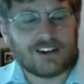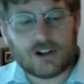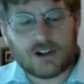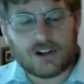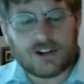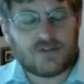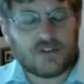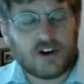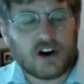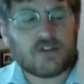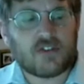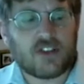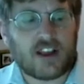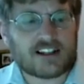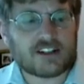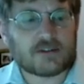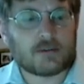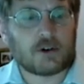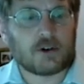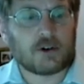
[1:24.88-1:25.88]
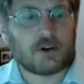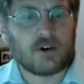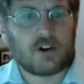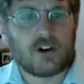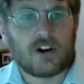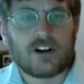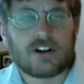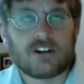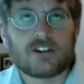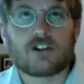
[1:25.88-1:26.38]
It's very
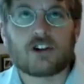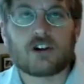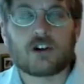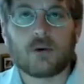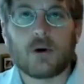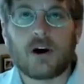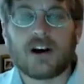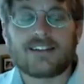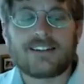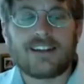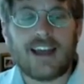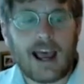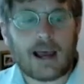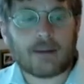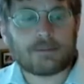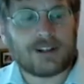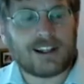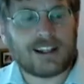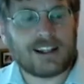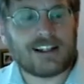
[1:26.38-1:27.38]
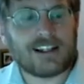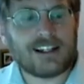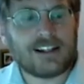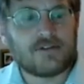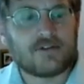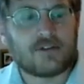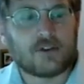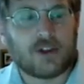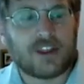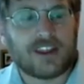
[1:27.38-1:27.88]
flexible to adapt
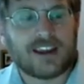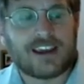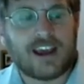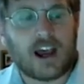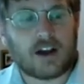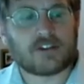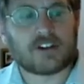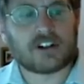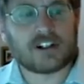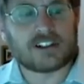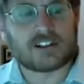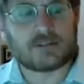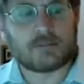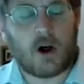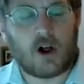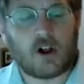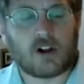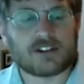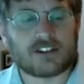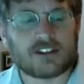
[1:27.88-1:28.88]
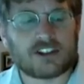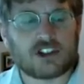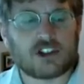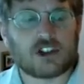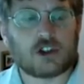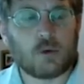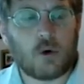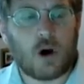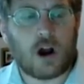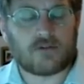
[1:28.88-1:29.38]
Indy for the governance
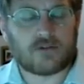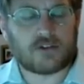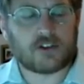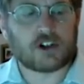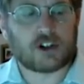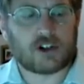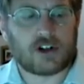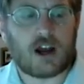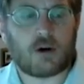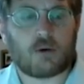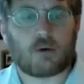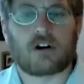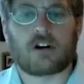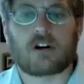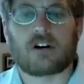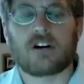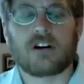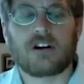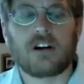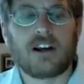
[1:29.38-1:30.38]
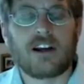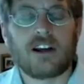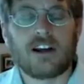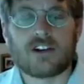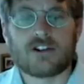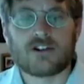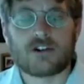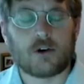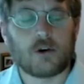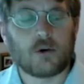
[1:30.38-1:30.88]
policies you want for your network.
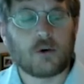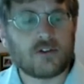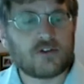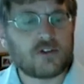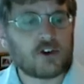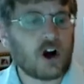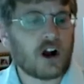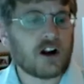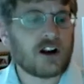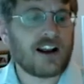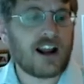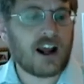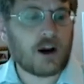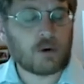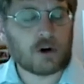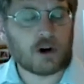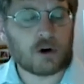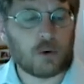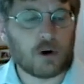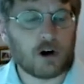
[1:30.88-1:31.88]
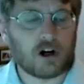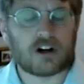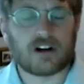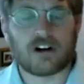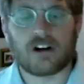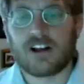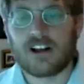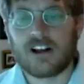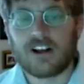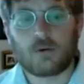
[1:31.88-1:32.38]
So if you're on a network
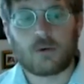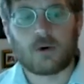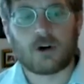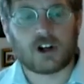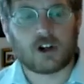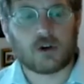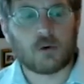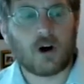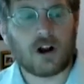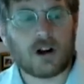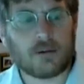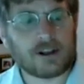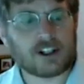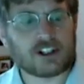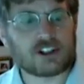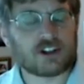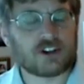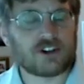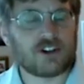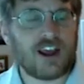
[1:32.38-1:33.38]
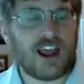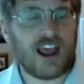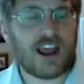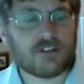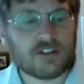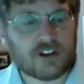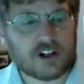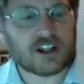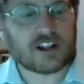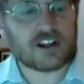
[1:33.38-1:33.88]
where, where you want to make sure that
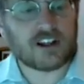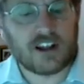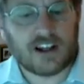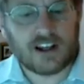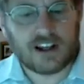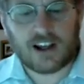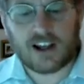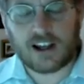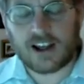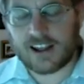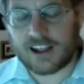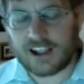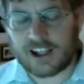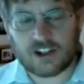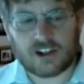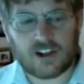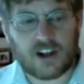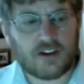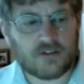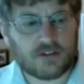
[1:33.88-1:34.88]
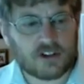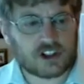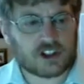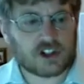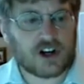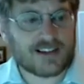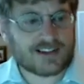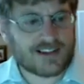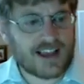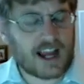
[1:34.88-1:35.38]
every Uh, in every
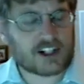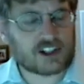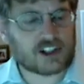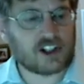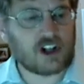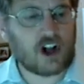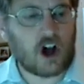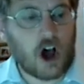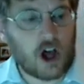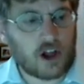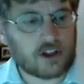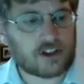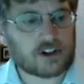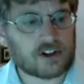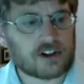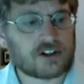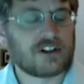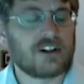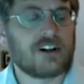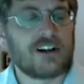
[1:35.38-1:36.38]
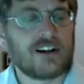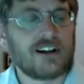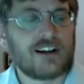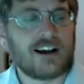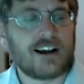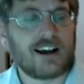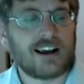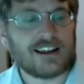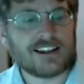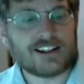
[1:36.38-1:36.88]
transaction author
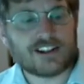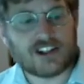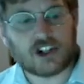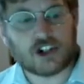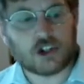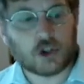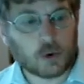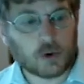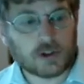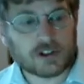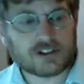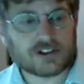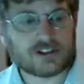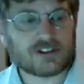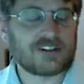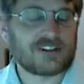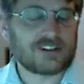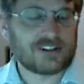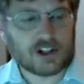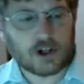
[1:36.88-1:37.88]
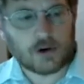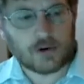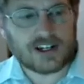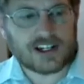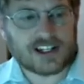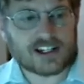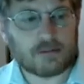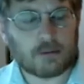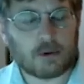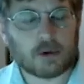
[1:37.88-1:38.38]
uh, is endorsed, you know,
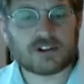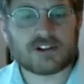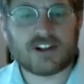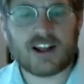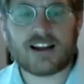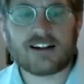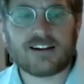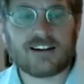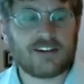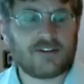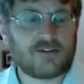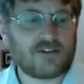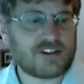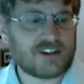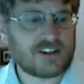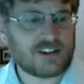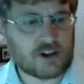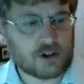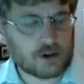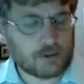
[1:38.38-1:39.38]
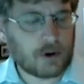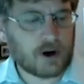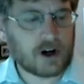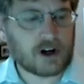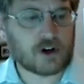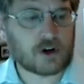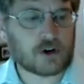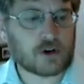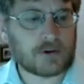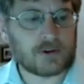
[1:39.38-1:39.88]
Indy supports that if it's a
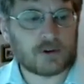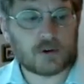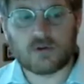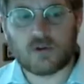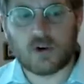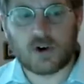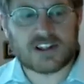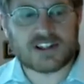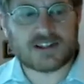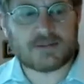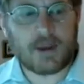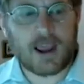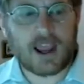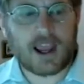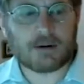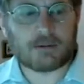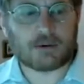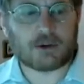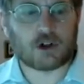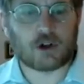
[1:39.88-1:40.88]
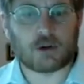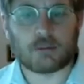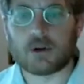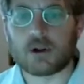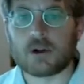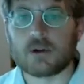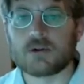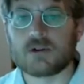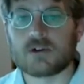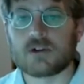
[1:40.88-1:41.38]
third-party endorsement to avoid spam or
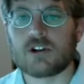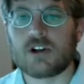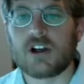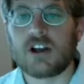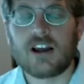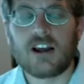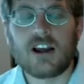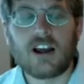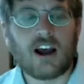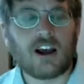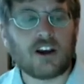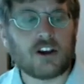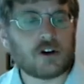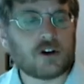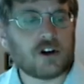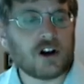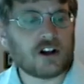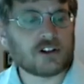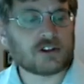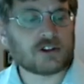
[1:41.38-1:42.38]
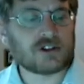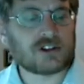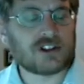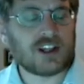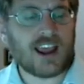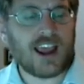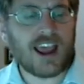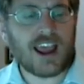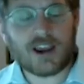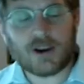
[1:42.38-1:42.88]
abuse. Uh, you can also
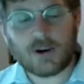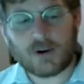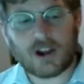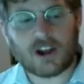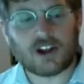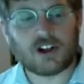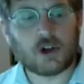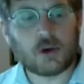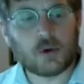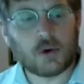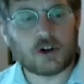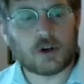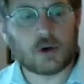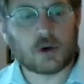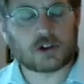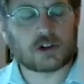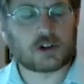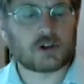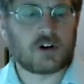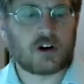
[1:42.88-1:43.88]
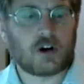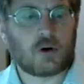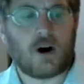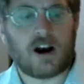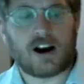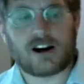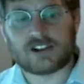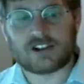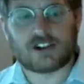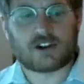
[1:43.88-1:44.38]
say, hey, a new endorser
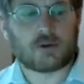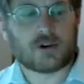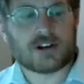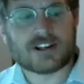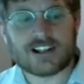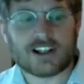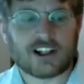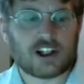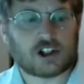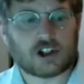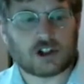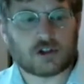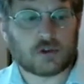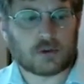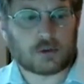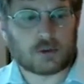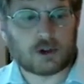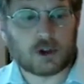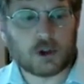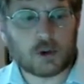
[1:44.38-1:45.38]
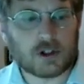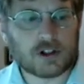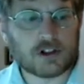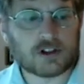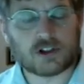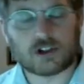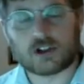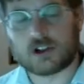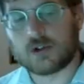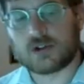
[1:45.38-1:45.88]
requires three signatures from
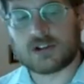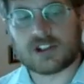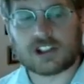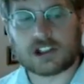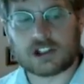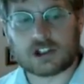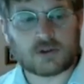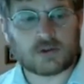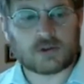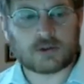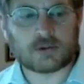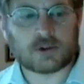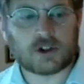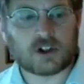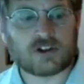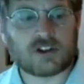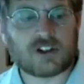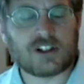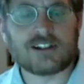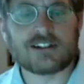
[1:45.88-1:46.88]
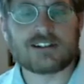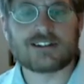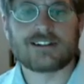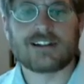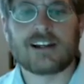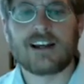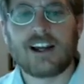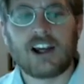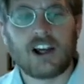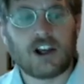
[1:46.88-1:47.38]
stewards or two signatures from
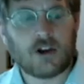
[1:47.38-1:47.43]
trustees.